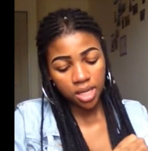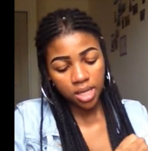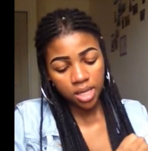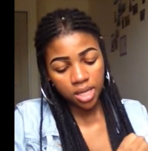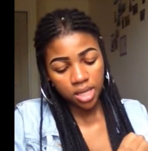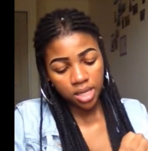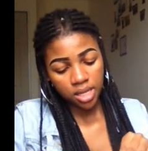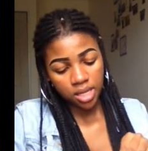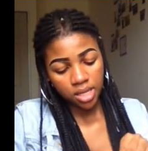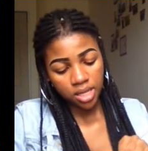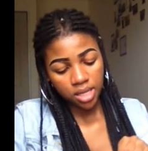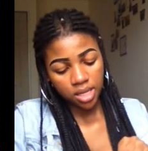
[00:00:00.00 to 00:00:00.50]

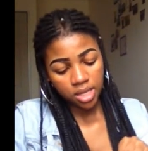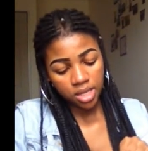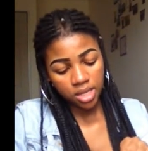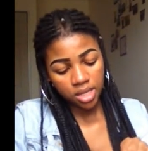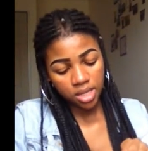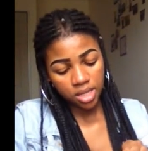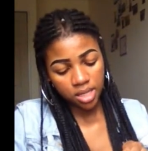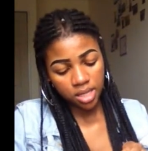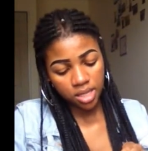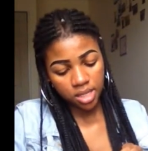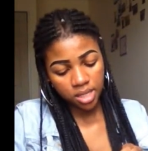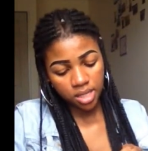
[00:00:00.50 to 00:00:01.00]

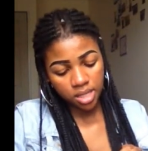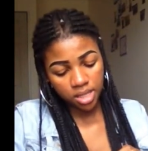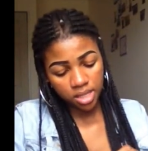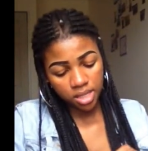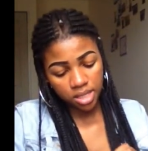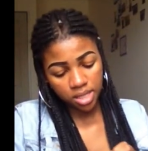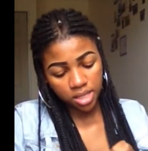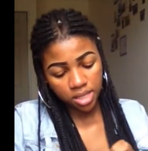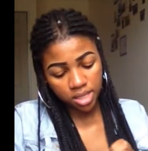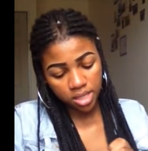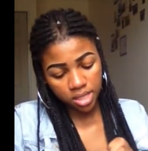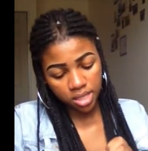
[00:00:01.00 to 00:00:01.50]

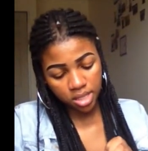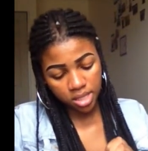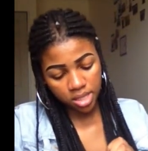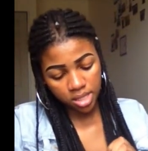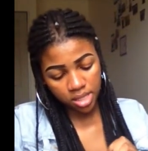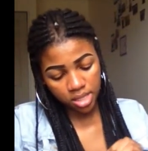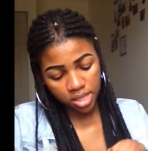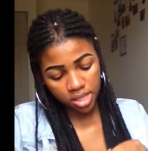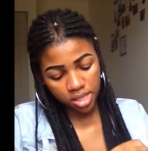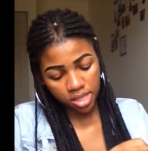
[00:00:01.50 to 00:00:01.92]
No one is speaking in this clip.